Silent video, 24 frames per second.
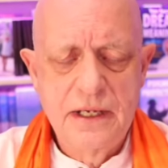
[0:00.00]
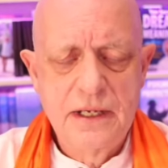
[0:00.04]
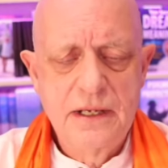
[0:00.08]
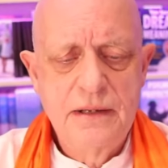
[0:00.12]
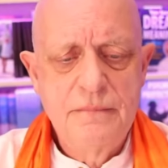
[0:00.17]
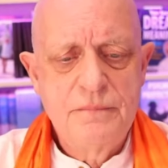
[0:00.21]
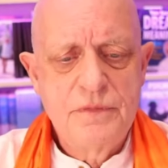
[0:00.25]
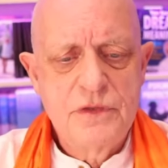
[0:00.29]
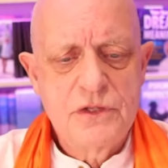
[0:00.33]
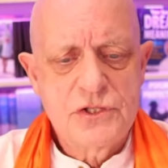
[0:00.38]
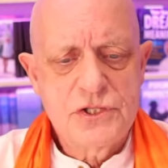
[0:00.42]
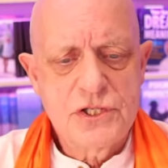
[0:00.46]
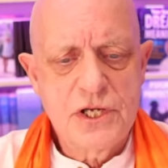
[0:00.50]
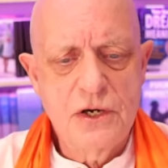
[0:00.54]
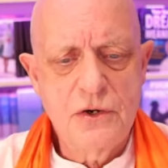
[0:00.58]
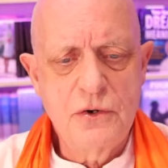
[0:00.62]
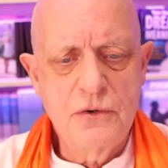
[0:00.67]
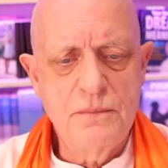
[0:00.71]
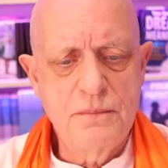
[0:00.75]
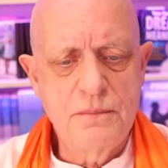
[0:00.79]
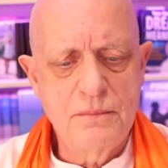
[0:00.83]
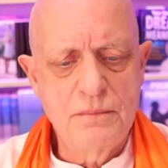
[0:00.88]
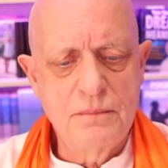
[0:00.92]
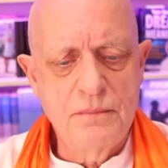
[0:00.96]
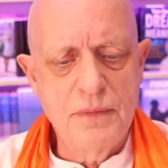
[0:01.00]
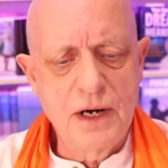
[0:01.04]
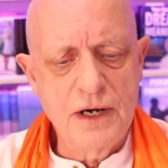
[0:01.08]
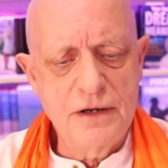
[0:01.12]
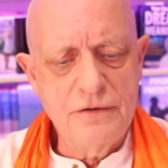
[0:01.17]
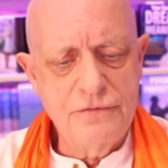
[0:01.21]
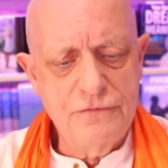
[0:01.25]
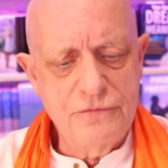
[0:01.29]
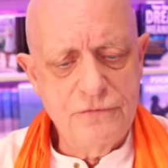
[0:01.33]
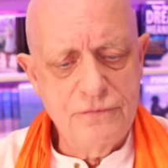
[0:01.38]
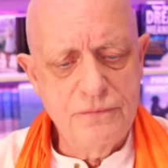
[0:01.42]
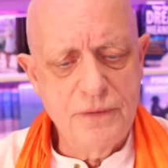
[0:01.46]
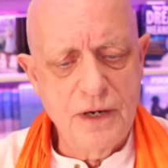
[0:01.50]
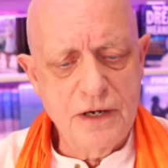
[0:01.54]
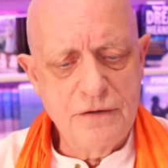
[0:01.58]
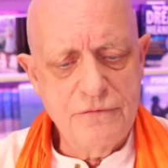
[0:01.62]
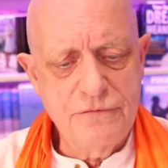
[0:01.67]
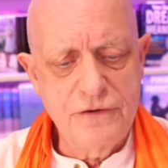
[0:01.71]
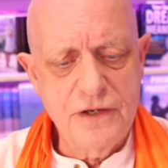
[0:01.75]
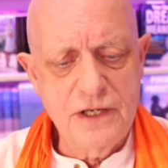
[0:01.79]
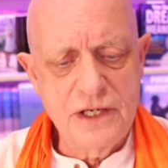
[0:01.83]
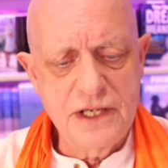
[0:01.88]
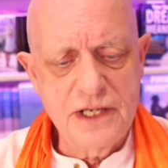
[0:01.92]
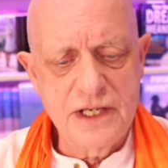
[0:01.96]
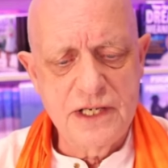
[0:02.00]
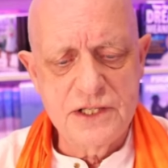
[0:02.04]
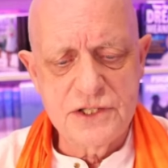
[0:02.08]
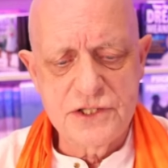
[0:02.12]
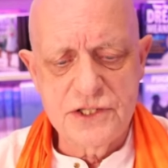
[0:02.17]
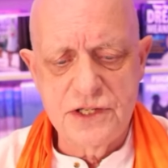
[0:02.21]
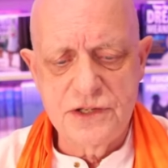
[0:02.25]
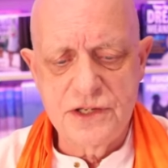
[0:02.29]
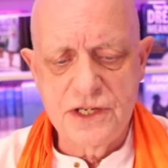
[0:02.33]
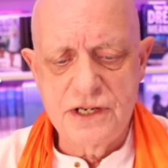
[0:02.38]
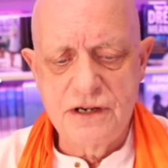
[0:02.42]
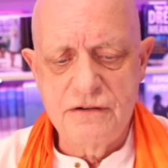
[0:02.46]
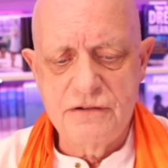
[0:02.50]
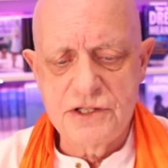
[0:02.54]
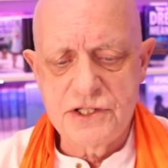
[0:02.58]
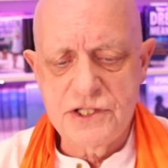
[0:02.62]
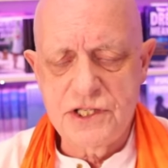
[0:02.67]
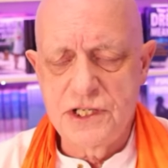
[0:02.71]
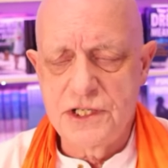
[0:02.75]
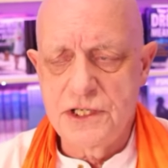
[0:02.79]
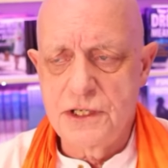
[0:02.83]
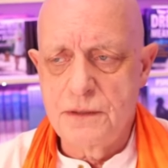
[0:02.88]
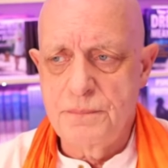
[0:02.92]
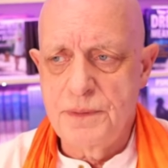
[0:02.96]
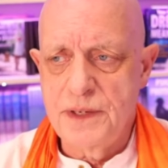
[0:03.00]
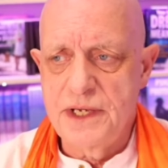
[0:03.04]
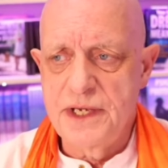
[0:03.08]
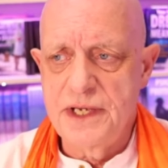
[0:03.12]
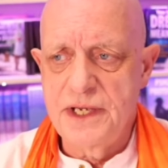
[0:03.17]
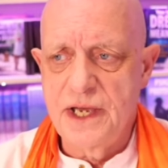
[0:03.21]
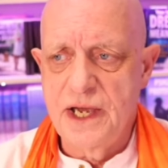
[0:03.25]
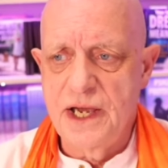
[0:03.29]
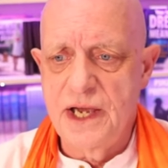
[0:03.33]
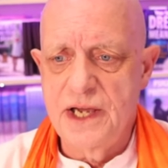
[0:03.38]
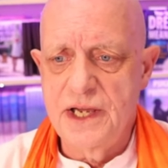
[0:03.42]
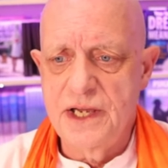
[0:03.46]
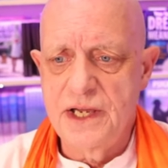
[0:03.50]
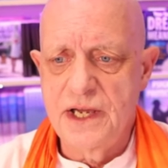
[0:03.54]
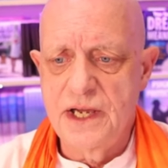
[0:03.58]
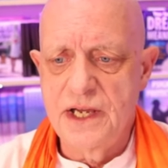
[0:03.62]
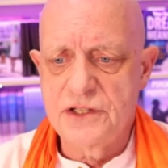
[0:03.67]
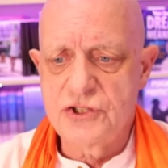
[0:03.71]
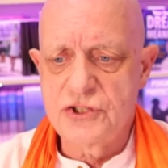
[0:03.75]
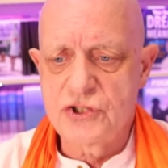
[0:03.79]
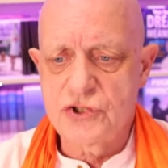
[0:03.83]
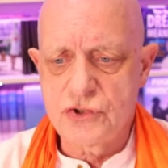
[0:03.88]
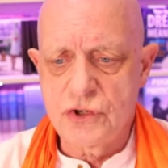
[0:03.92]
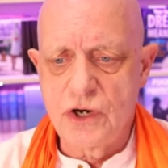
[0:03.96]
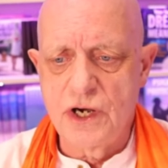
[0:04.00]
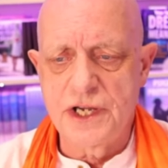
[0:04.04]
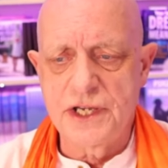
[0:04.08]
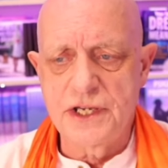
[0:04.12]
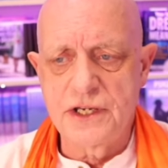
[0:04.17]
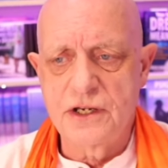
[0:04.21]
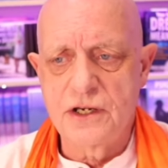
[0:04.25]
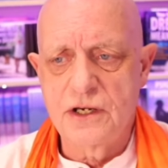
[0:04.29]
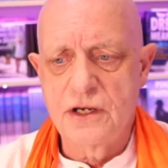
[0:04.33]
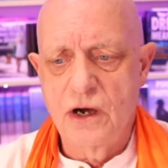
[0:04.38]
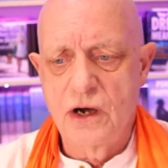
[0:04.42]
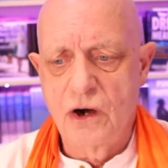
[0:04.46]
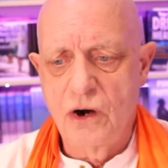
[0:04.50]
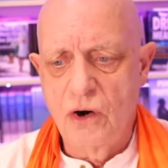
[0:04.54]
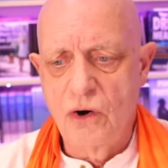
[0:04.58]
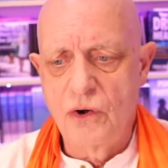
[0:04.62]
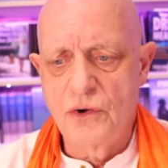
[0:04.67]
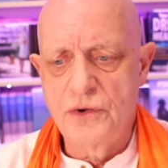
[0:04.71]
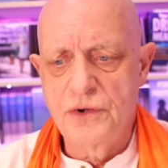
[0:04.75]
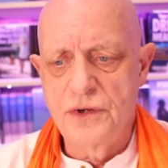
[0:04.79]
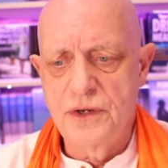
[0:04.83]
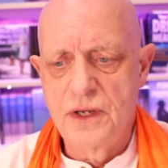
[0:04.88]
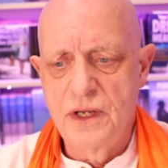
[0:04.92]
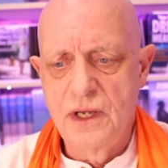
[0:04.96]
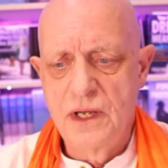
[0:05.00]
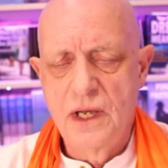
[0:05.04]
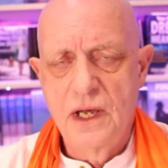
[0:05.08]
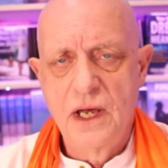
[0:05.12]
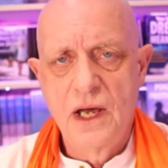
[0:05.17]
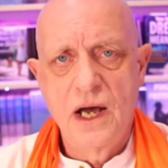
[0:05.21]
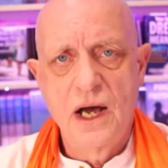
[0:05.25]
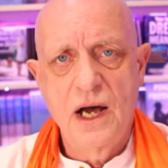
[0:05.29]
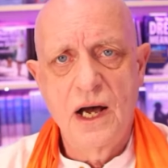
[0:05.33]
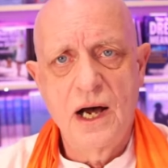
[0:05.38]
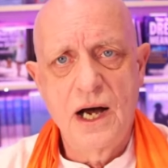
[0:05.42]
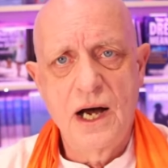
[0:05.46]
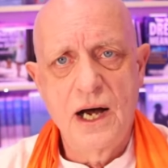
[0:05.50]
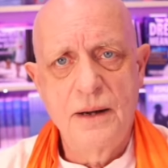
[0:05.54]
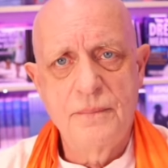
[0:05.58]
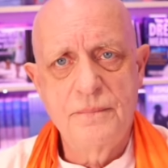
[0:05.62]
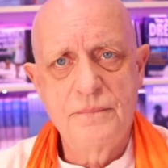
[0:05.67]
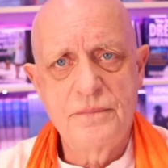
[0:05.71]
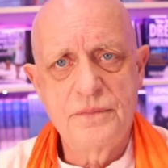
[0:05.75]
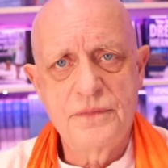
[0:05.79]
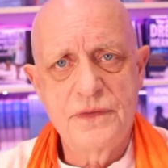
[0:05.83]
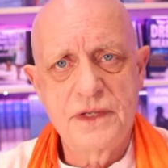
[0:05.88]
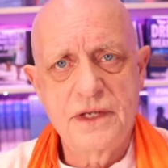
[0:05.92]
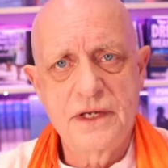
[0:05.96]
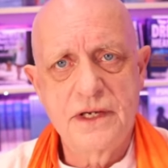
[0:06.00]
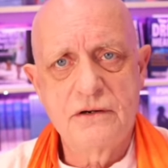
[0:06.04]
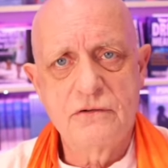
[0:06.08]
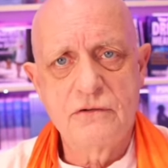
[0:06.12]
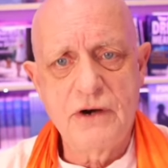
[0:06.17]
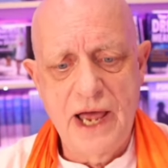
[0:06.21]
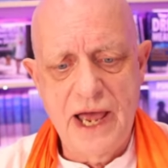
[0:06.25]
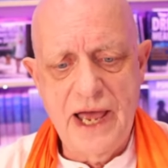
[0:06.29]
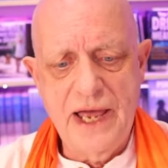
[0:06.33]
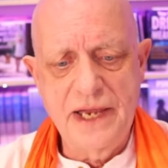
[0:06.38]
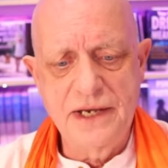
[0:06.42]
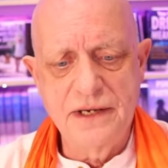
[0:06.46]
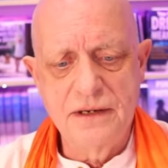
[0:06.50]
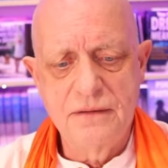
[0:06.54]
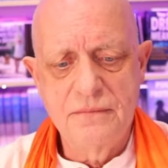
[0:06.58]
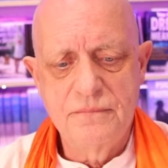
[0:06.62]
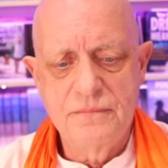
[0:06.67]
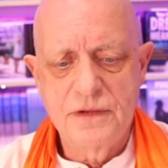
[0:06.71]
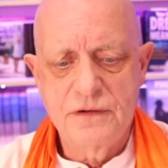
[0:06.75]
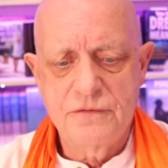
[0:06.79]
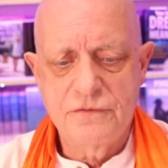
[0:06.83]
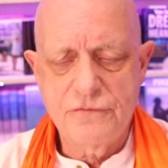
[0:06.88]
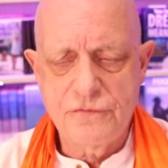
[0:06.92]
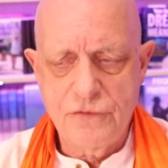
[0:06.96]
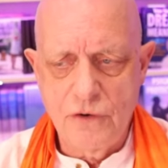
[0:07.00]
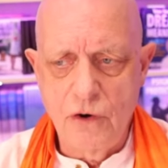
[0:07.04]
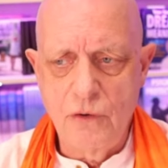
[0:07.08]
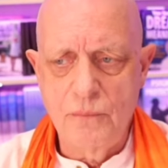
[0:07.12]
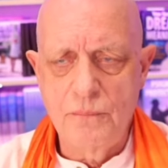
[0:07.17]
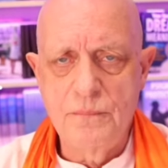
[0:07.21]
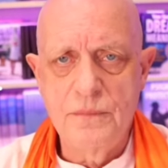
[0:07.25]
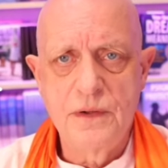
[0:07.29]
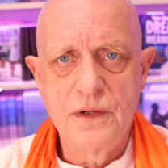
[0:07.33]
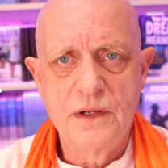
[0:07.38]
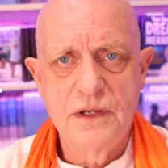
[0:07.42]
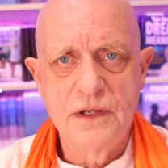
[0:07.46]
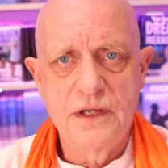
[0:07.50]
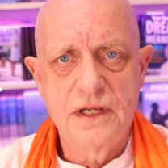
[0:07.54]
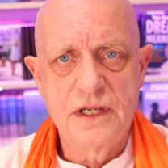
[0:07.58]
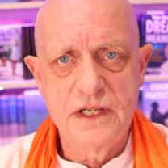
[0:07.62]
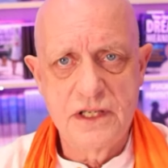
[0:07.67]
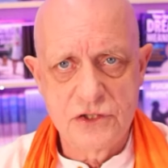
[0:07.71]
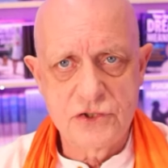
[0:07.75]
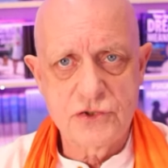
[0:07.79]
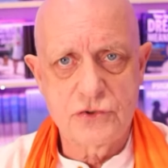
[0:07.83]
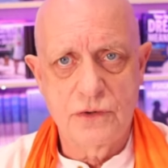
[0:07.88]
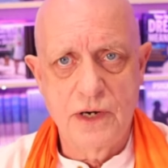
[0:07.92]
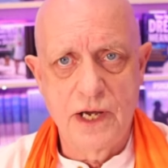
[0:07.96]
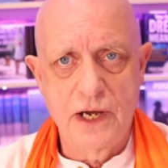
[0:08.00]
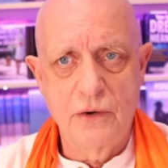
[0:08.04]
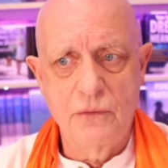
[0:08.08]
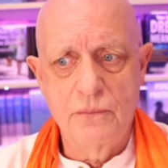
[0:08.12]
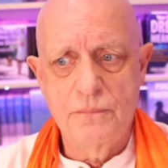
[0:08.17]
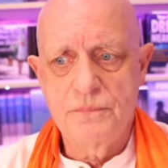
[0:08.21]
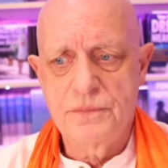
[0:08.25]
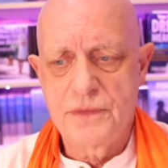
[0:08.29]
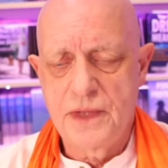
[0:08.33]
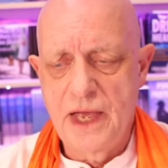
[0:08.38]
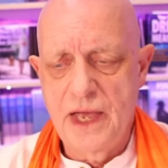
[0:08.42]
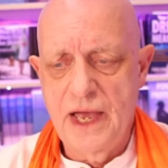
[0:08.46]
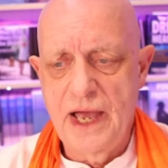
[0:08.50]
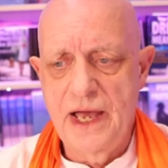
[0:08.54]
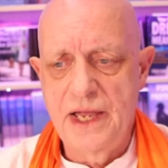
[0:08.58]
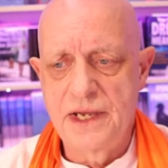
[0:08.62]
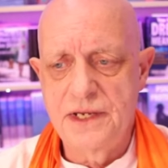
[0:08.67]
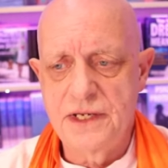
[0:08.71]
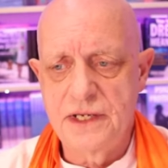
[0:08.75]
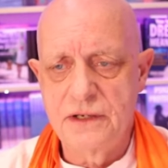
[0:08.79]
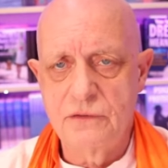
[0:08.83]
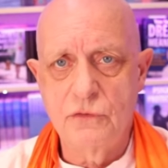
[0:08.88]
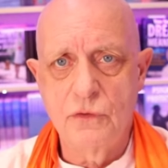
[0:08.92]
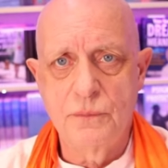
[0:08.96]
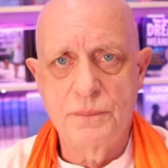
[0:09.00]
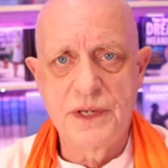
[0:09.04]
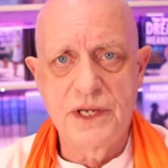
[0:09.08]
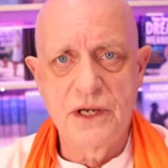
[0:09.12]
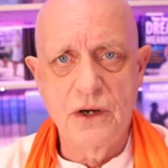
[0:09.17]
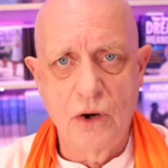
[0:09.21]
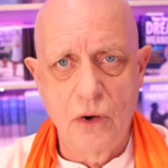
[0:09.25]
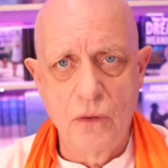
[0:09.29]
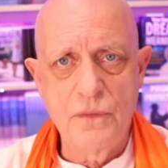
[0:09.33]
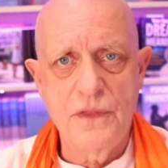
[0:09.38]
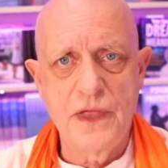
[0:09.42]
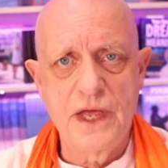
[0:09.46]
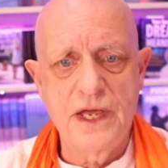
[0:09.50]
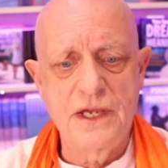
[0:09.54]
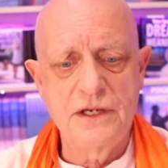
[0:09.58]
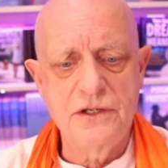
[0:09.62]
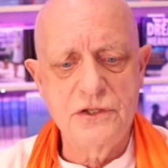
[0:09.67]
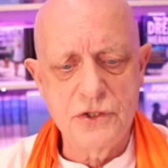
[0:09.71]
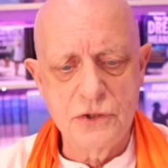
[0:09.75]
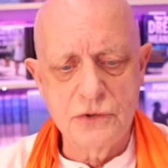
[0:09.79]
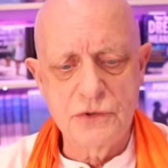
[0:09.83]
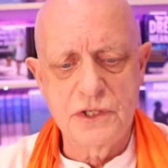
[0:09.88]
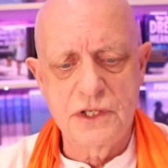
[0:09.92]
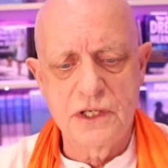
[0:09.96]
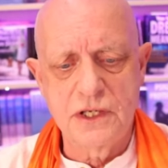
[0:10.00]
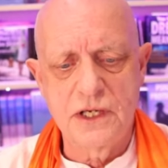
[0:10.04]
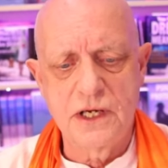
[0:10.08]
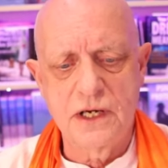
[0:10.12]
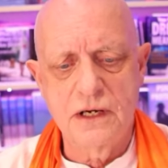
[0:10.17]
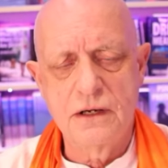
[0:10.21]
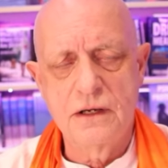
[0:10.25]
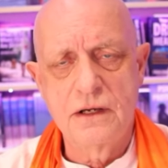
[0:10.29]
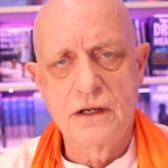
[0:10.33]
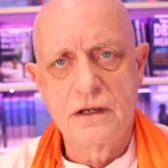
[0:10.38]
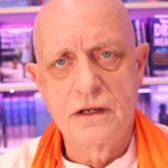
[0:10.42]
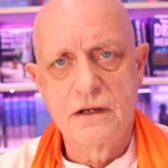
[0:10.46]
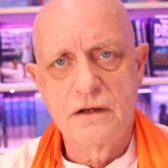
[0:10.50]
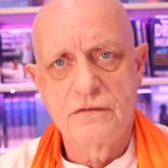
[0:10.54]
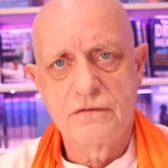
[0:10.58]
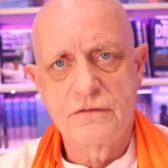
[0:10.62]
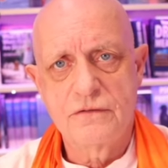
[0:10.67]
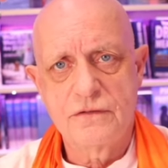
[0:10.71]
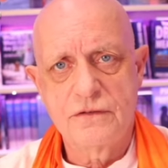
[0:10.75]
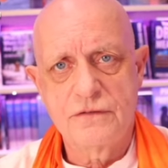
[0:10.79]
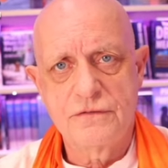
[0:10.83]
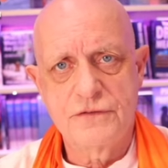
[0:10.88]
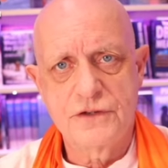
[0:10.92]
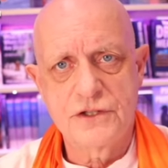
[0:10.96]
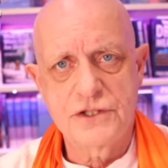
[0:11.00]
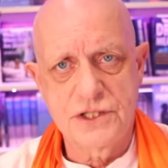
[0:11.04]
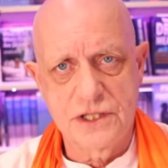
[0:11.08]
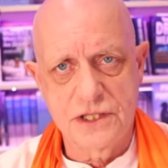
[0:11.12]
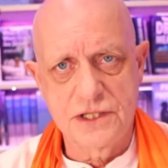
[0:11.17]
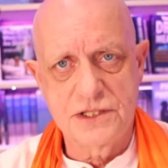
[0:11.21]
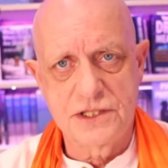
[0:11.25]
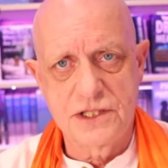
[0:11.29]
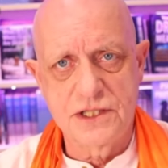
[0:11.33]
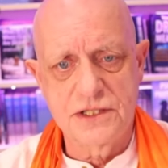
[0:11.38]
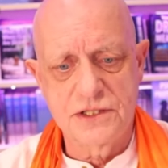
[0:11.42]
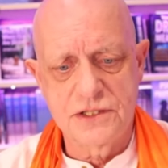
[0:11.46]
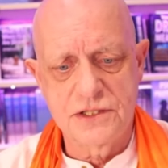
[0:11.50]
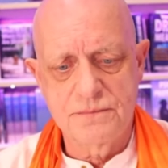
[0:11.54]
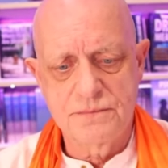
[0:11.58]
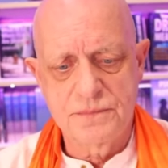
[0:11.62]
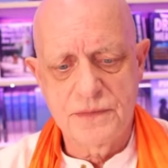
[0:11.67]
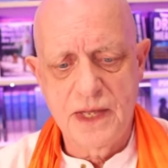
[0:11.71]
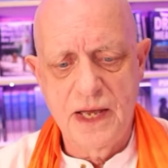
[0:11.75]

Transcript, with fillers: So my my feeling is that there is going to be a, a, strike on um, Iran from Israel, and it will be on their nuclear facilities,